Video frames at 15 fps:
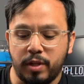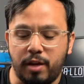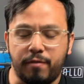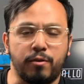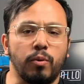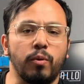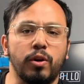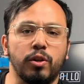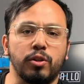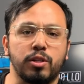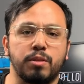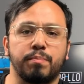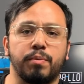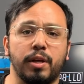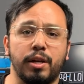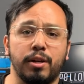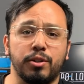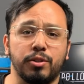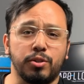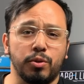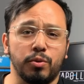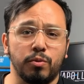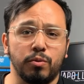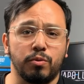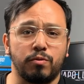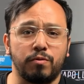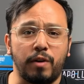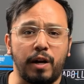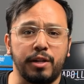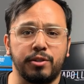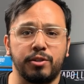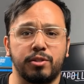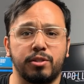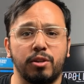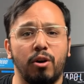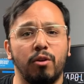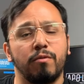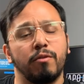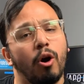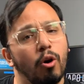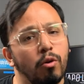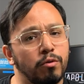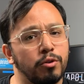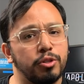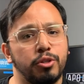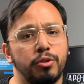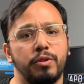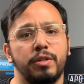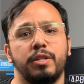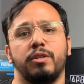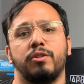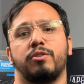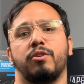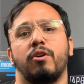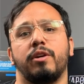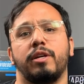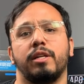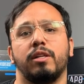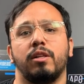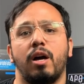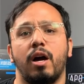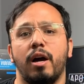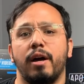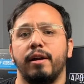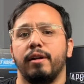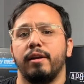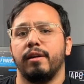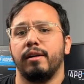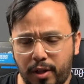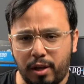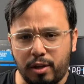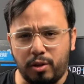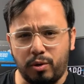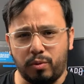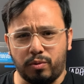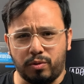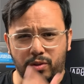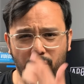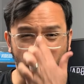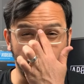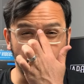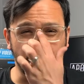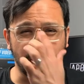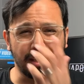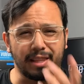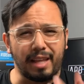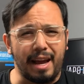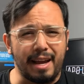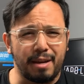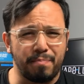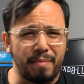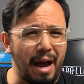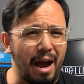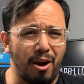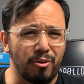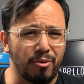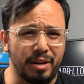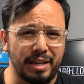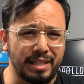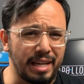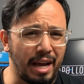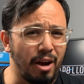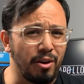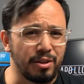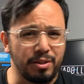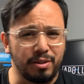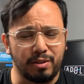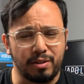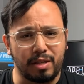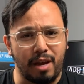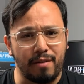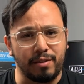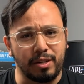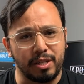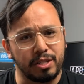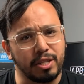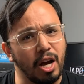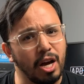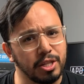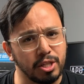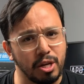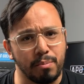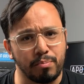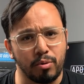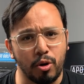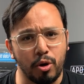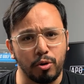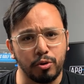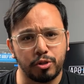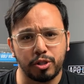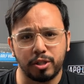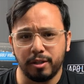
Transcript: If you're one of those players who find yourself overshooting your target a lot, that you don't really like powering down and having a touch approach,